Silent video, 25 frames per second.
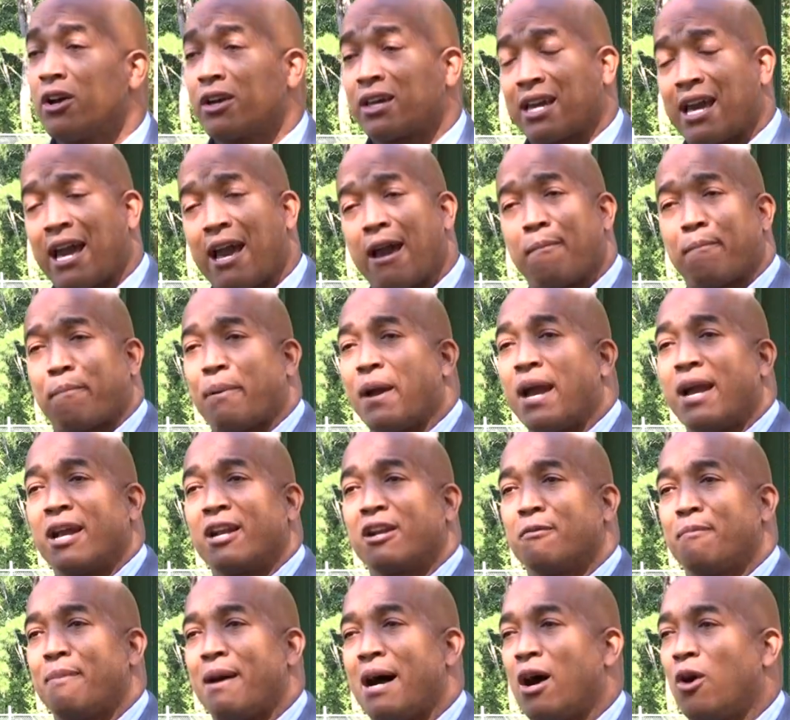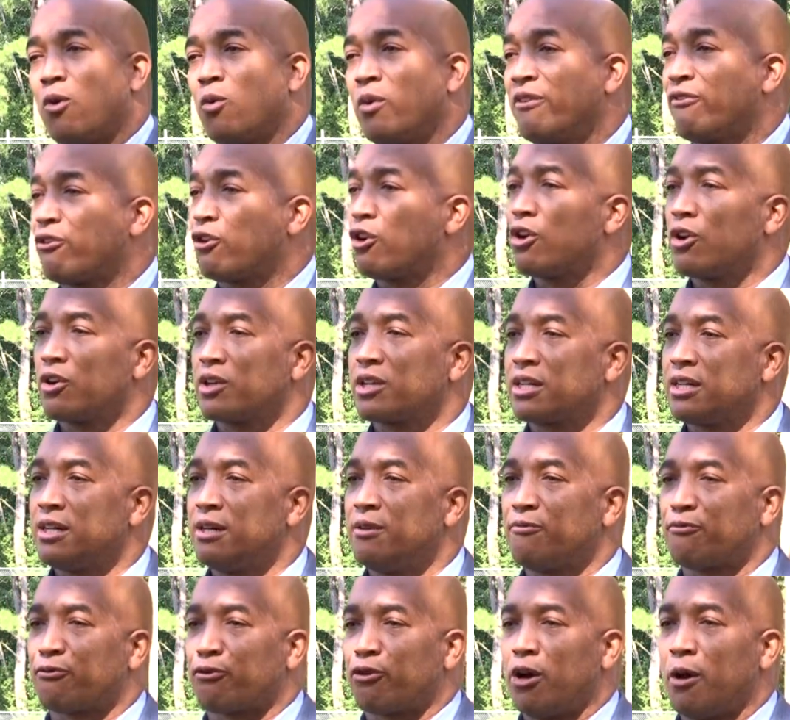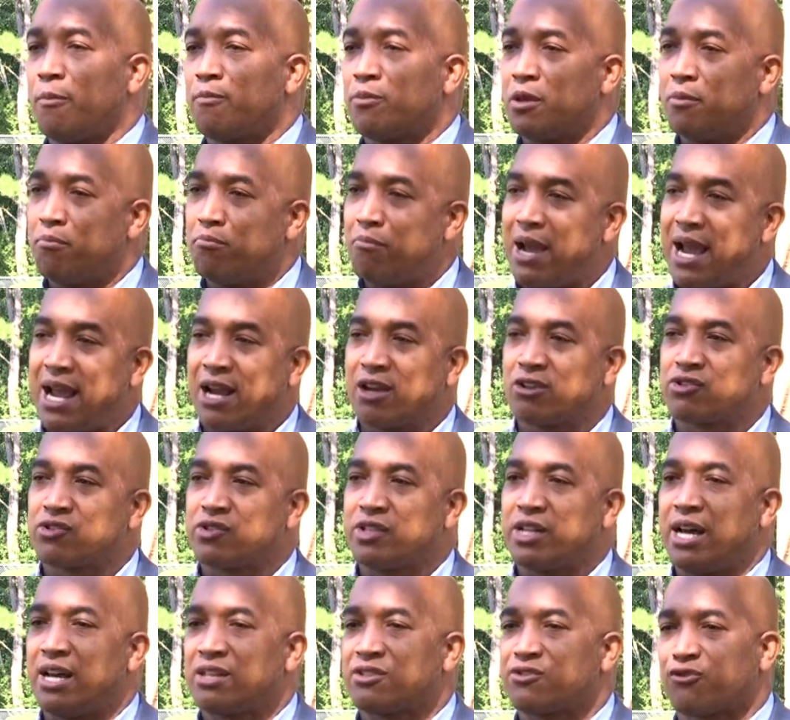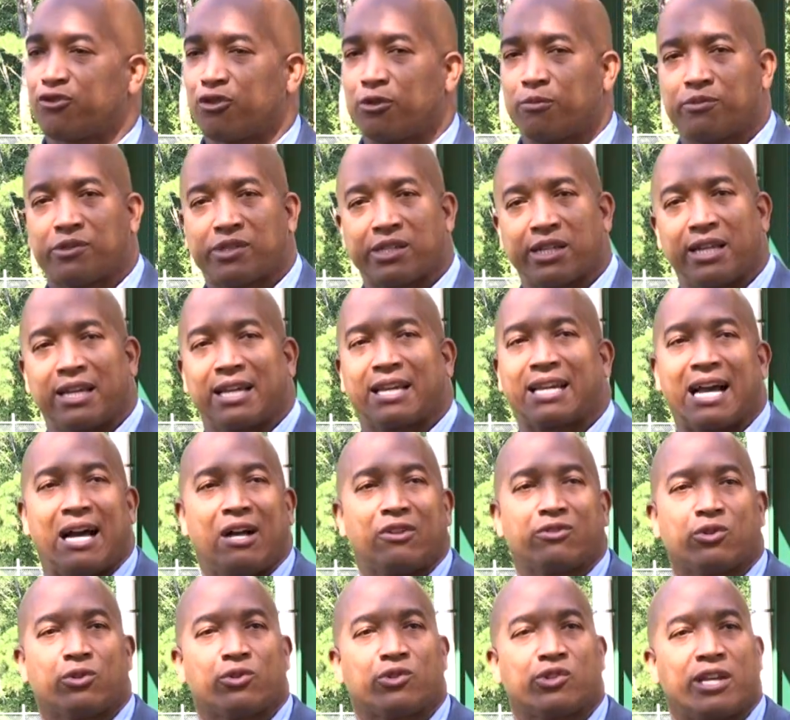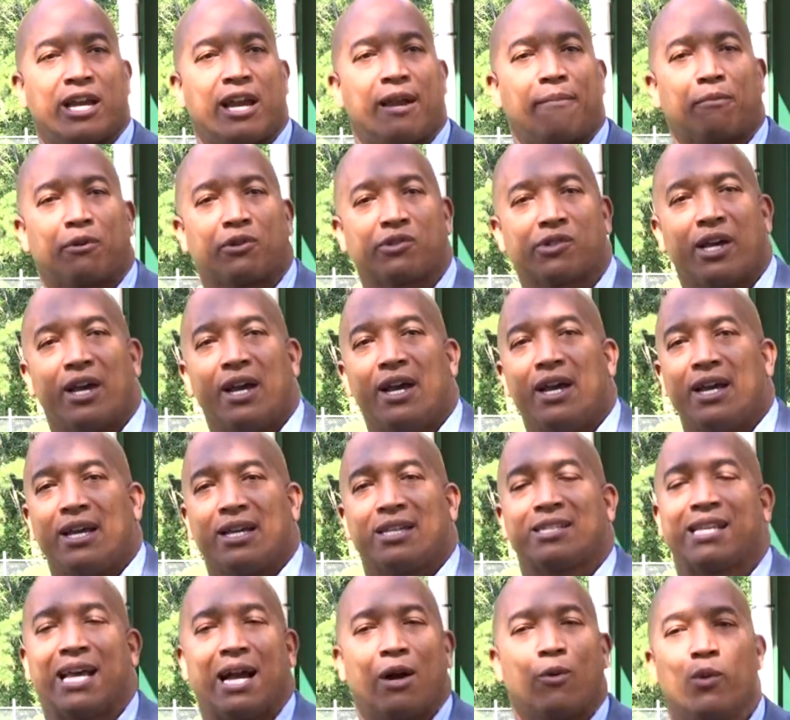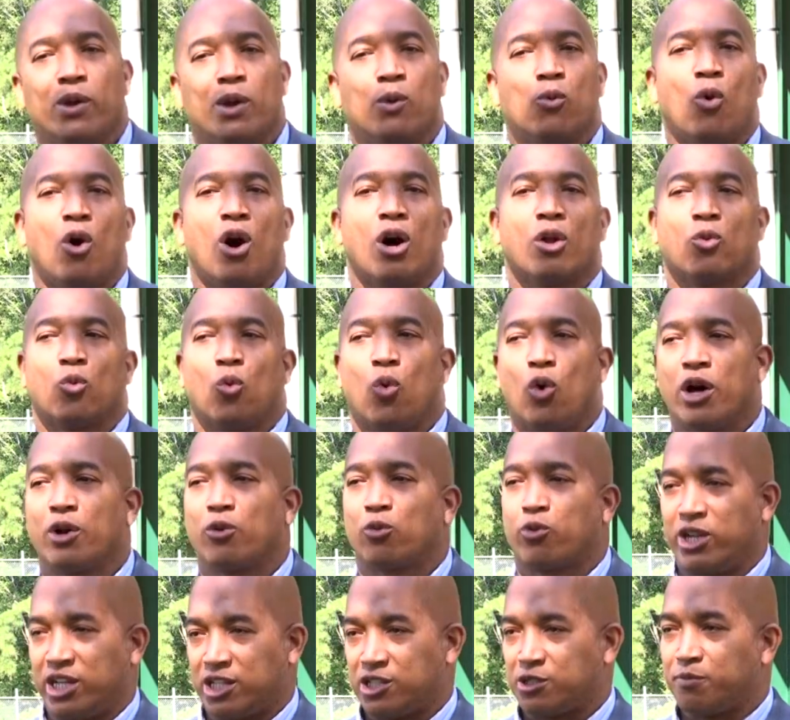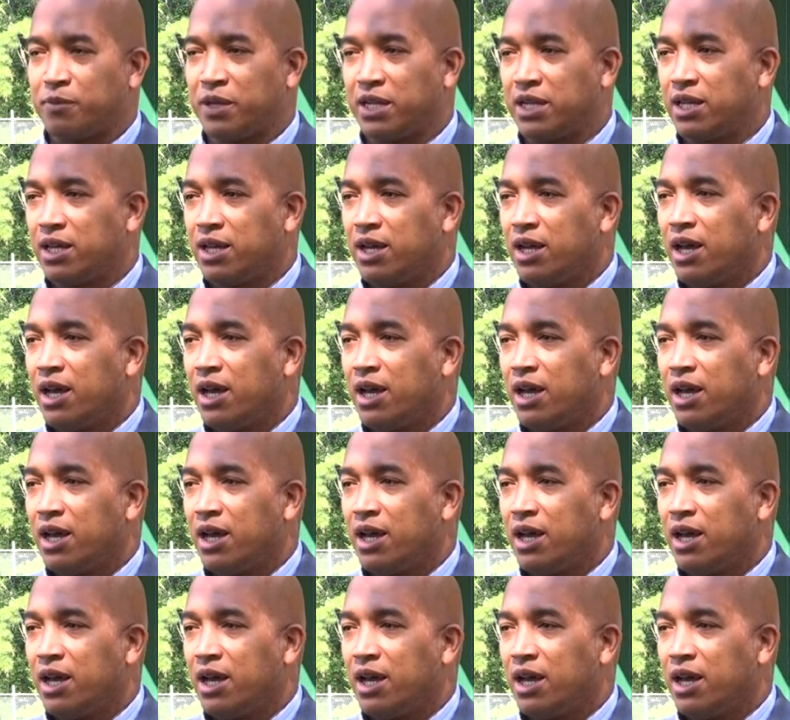campaigning about, we've heard come from the mayor's desk, from city council chambers, is that we want one Richmond.